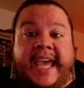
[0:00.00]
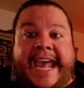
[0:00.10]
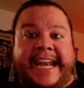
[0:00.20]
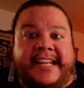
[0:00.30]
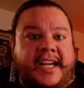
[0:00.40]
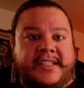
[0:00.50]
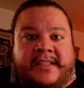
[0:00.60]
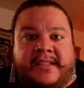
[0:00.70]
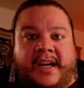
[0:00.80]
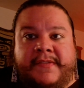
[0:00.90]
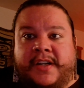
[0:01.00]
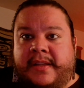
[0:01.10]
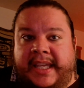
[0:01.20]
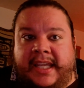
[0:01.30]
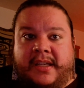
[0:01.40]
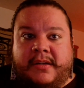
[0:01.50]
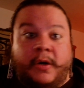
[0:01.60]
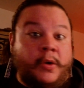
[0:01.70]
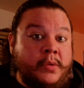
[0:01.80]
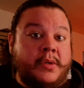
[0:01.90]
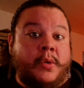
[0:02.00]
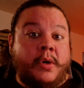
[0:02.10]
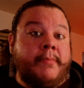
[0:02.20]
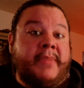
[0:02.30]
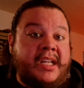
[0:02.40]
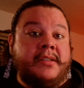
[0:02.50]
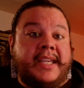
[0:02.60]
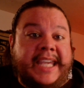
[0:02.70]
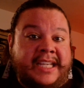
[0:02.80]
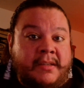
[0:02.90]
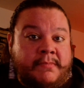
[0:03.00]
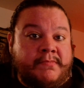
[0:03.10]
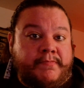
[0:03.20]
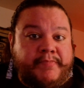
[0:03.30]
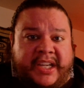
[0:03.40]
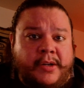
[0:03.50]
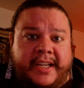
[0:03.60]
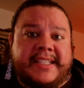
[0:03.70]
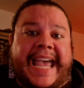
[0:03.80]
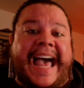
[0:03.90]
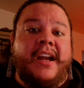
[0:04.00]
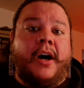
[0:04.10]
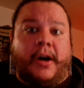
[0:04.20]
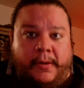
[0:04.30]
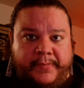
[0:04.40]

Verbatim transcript: and it doesn't cover the Old or Middle Kingdom periods at all.